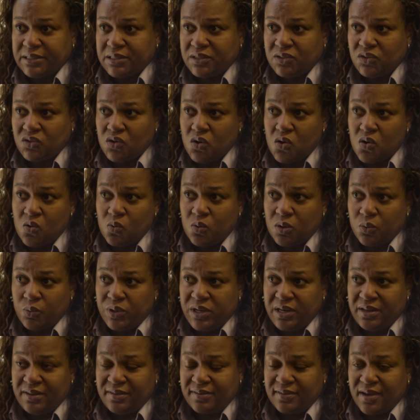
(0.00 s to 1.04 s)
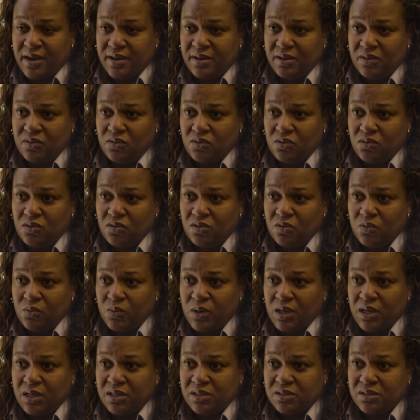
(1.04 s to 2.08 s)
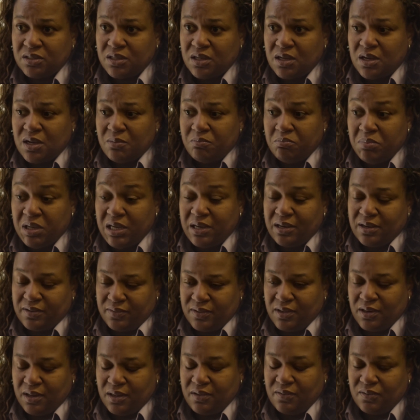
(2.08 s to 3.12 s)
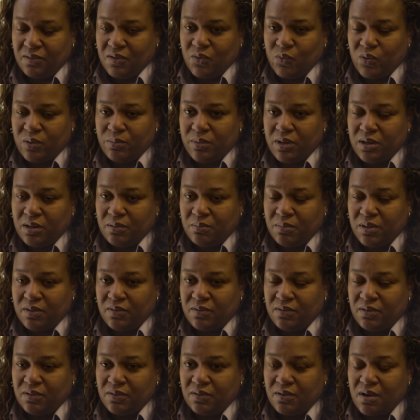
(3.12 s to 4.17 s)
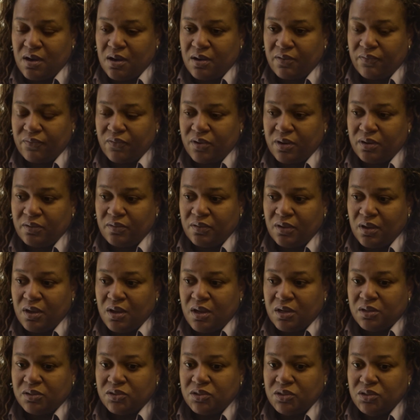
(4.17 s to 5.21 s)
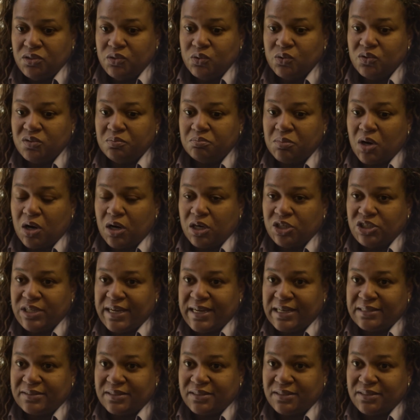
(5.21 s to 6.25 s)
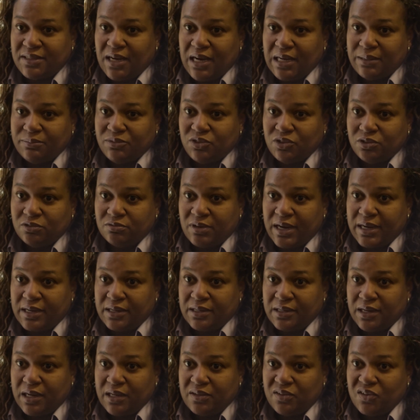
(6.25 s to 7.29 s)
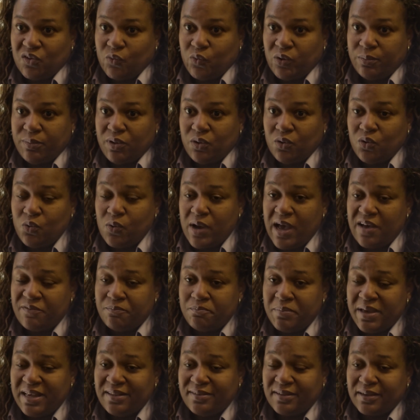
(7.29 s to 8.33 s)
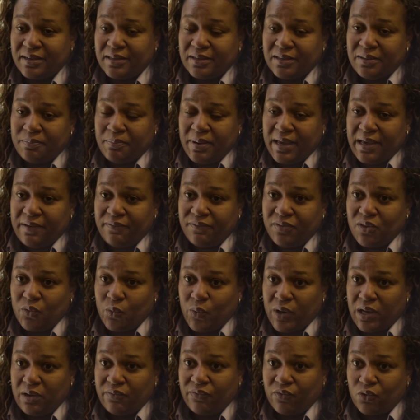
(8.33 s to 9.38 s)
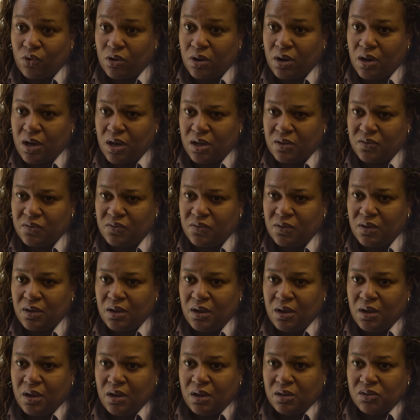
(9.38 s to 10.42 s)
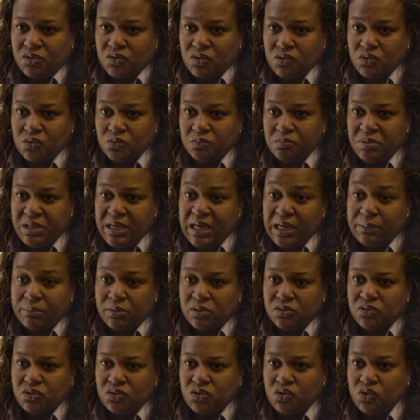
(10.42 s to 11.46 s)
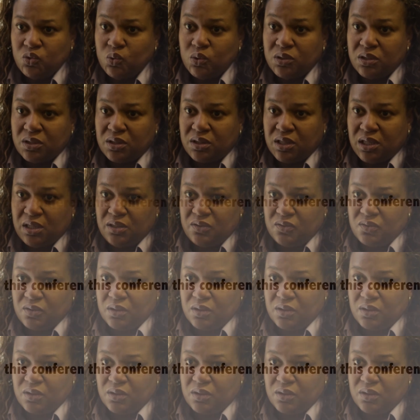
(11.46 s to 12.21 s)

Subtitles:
so what we decided to do was, because it is the Women in Business Conference, to use March as a time to recognize the women who have basically paved the way for us to be able to do the things